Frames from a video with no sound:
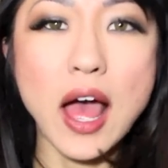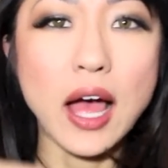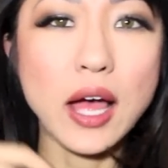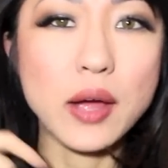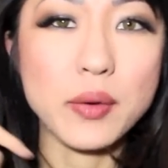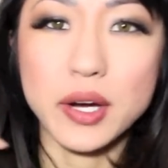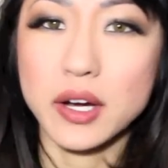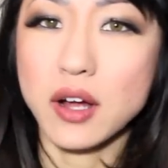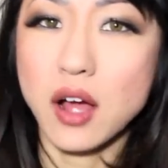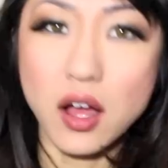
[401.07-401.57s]

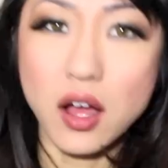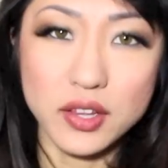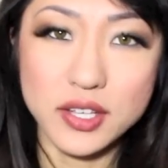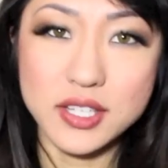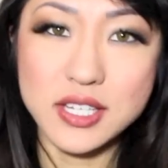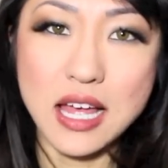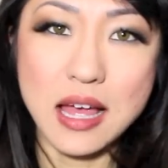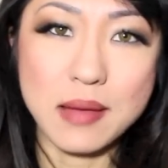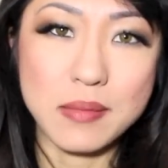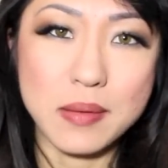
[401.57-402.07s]
I wear it all
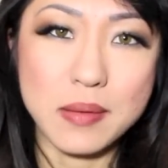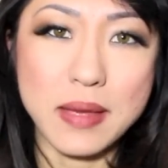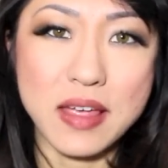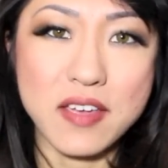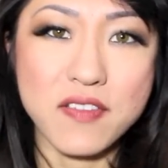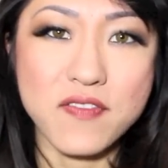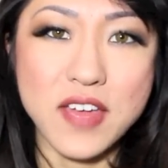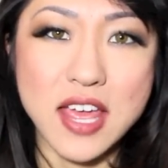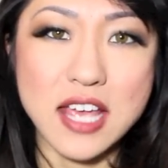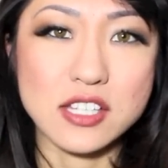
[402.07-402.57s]
the time on
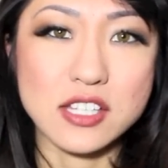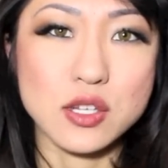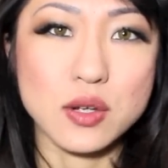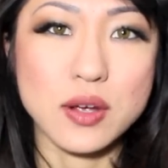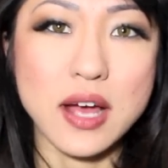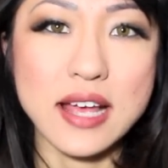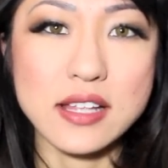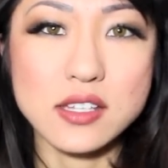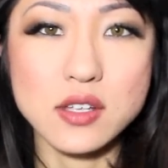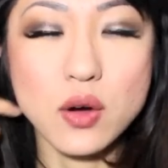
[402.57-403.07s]
my face. You
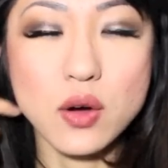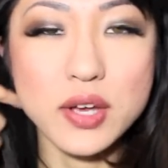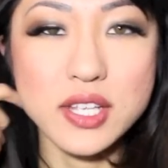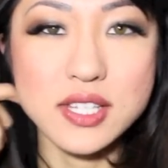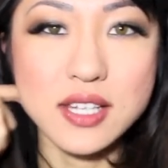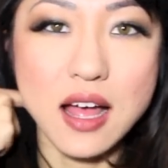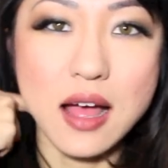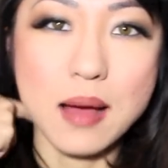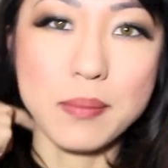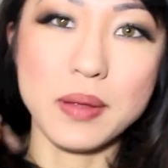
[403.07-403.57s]
guys
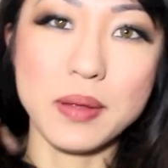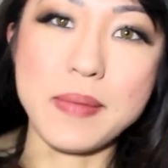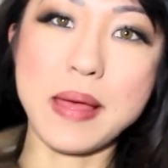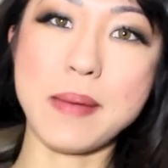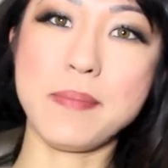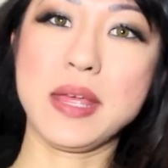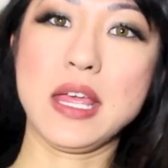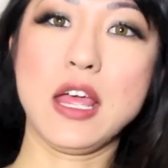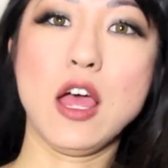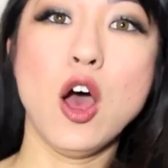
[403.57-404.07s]
always
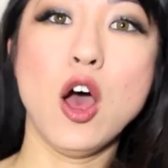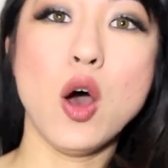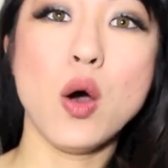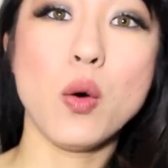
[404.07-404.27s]
compliment me